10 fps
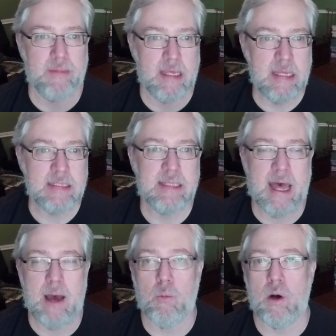Is
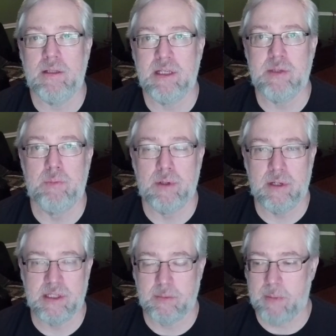that what this
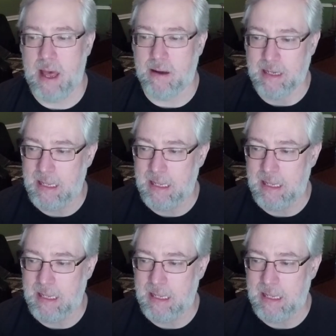book is about?